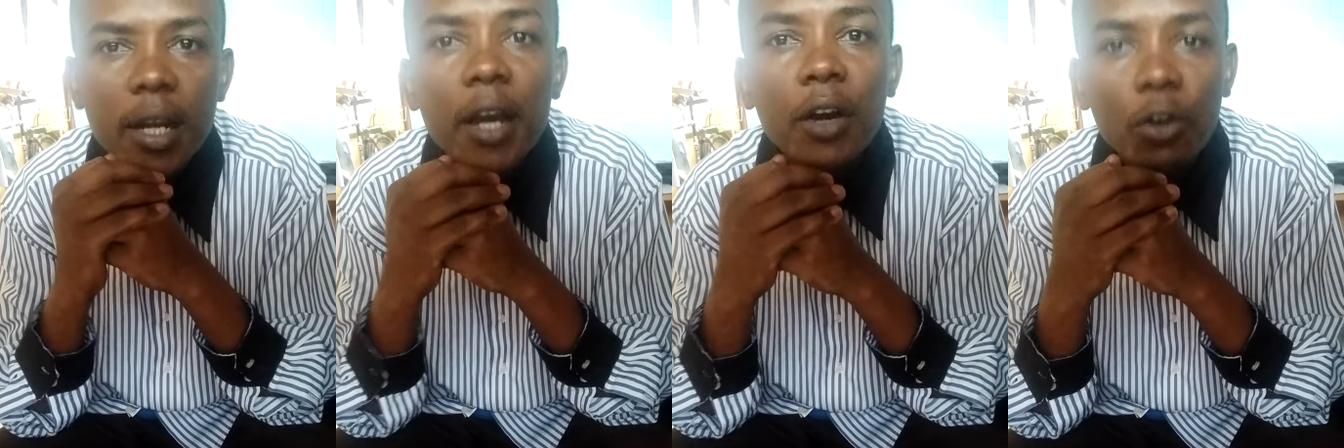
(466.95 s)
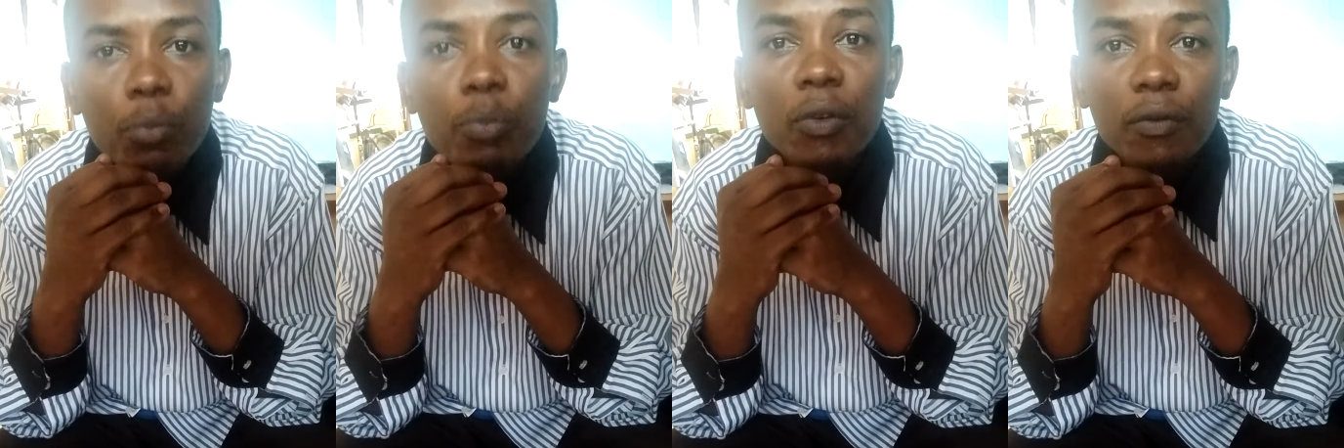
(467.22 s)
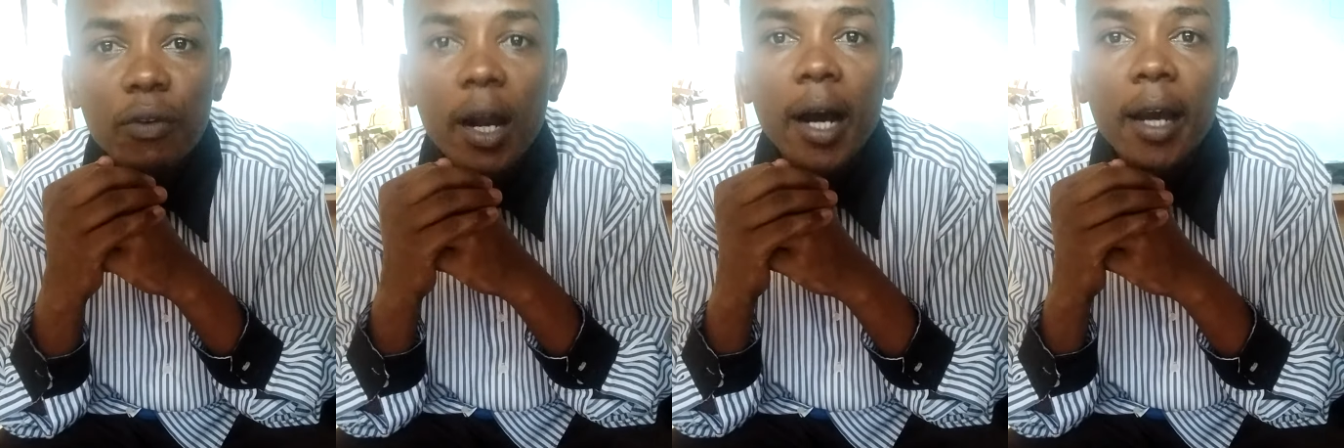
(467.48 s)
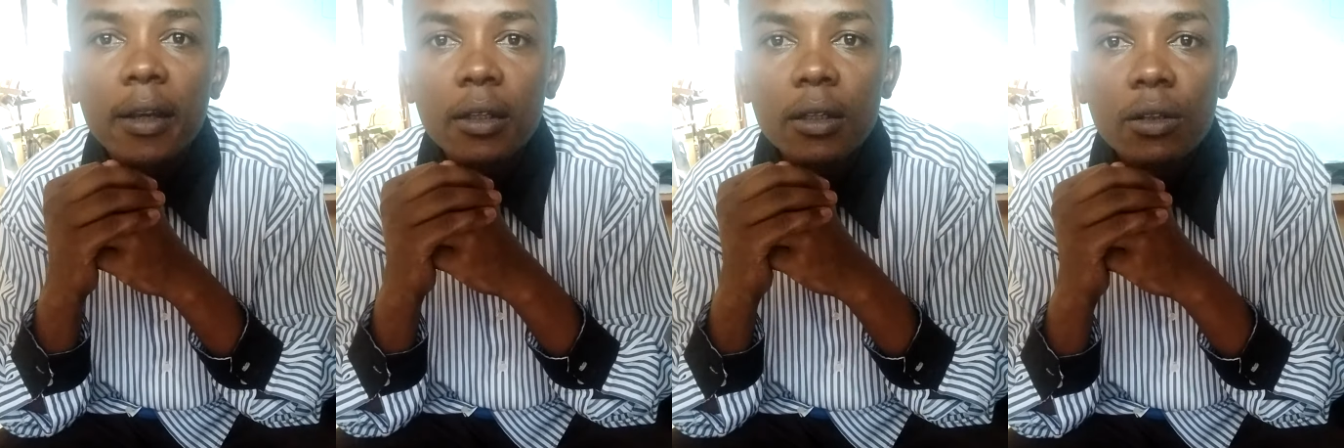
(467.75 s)
Nairobi
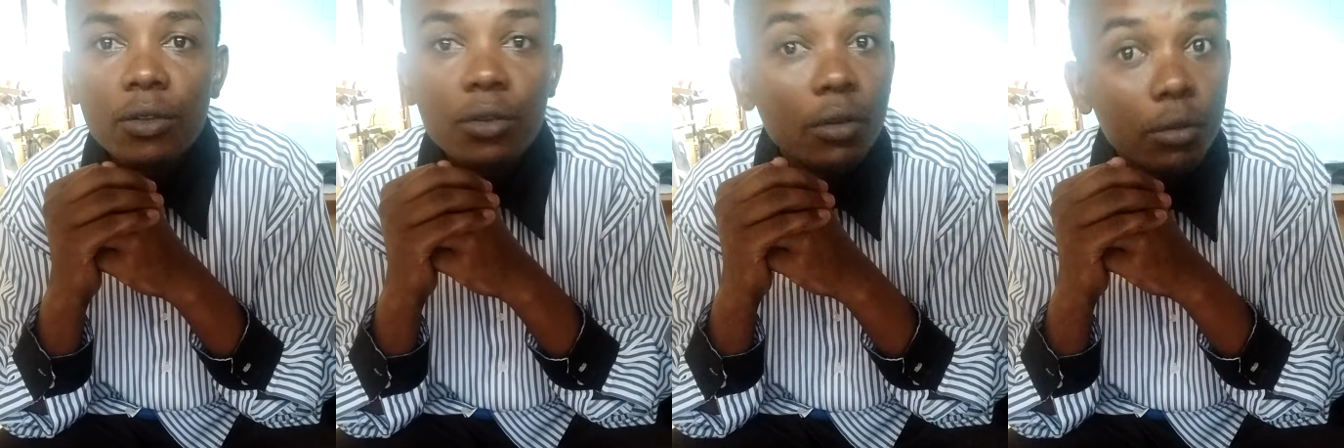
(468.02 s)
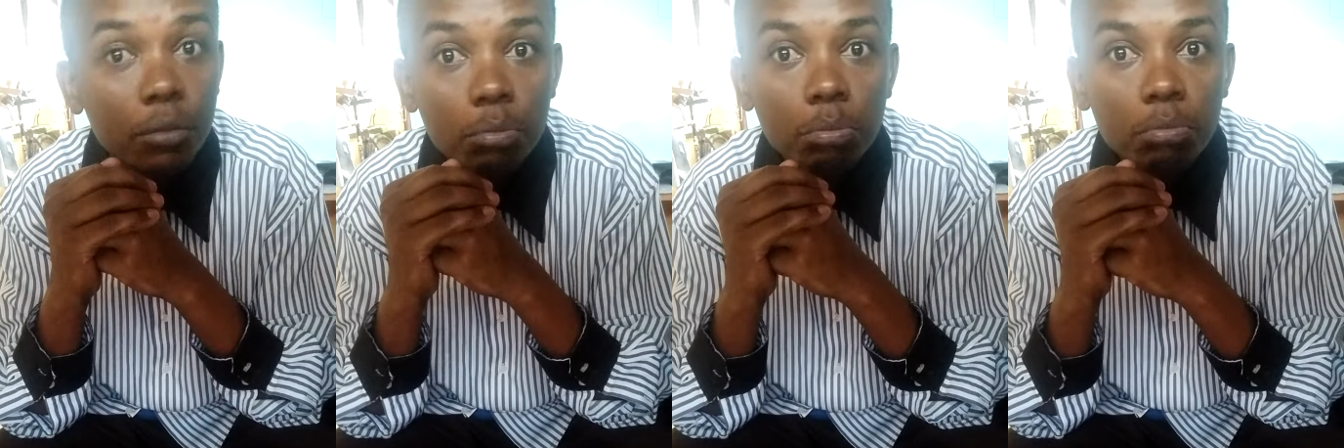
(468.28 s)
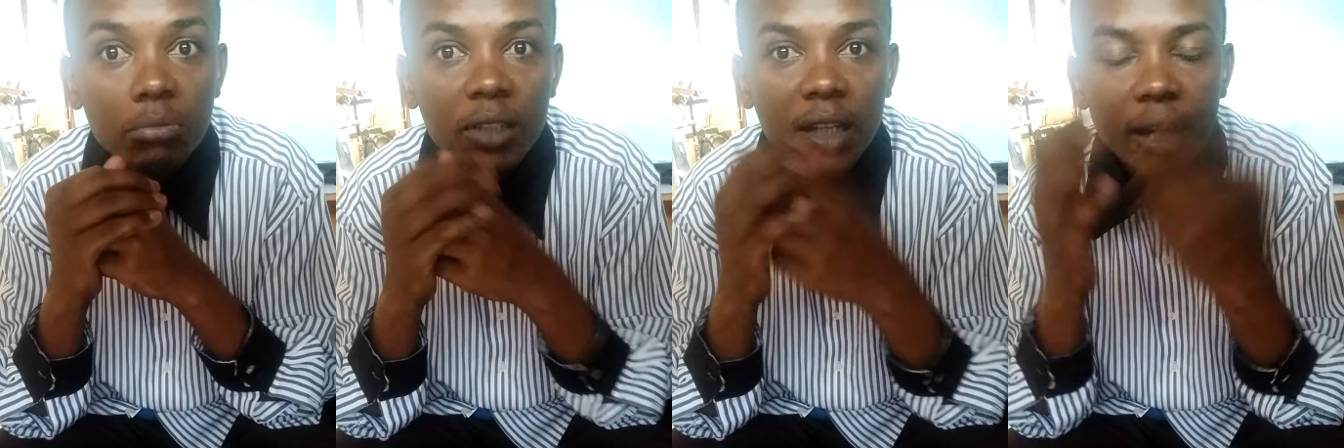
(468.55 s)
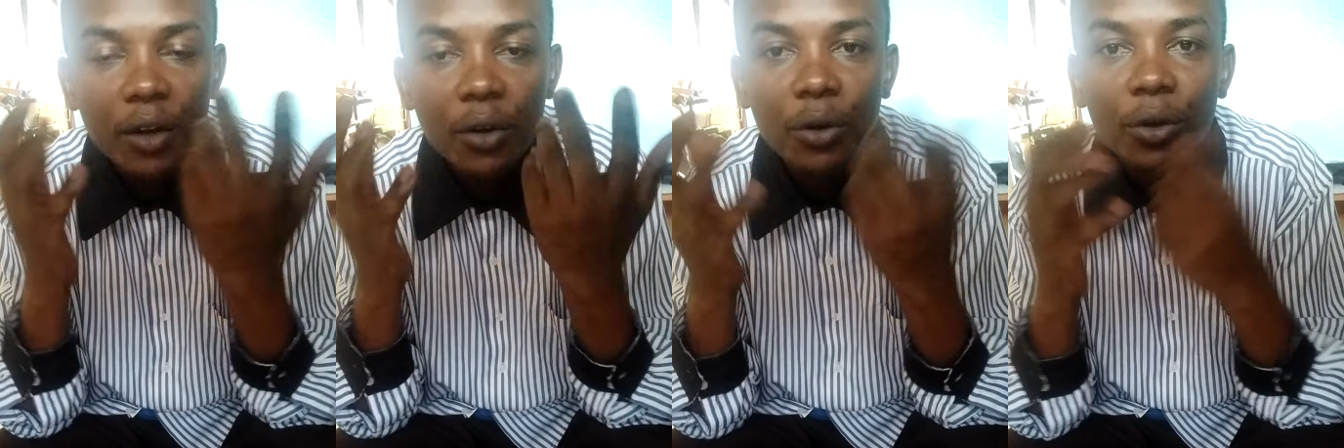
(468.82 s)
fly. So
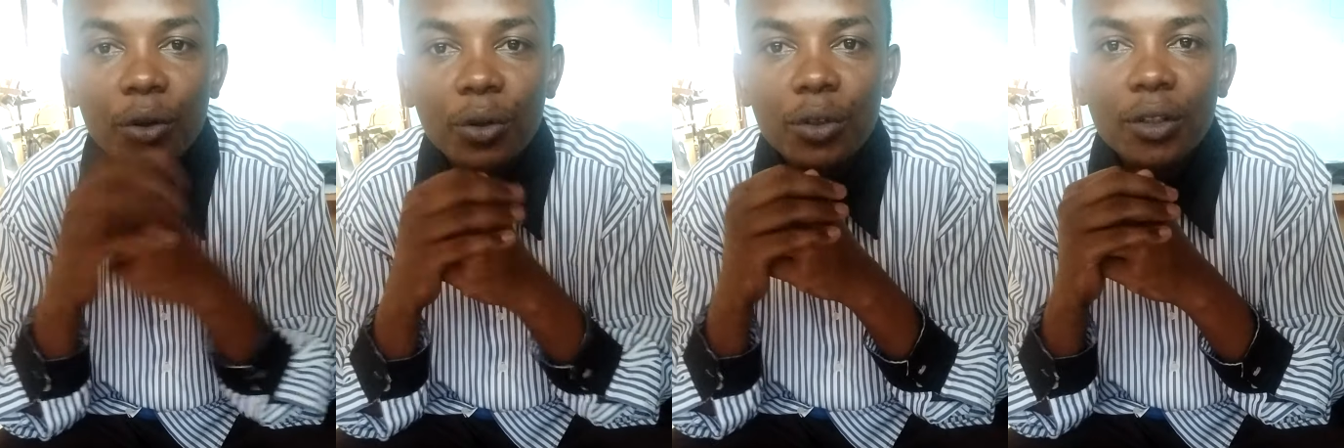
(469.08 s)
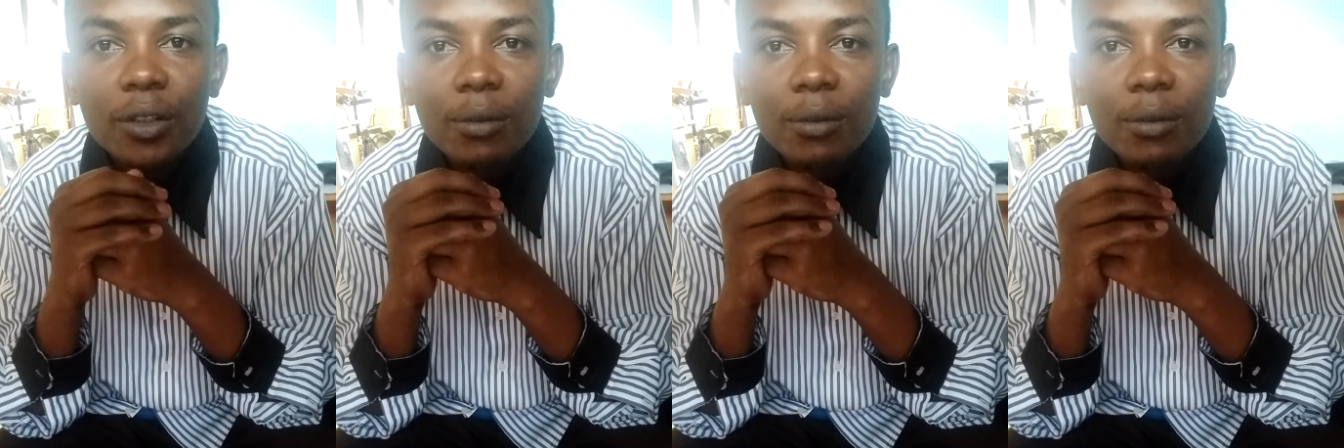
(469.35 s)
I don't know.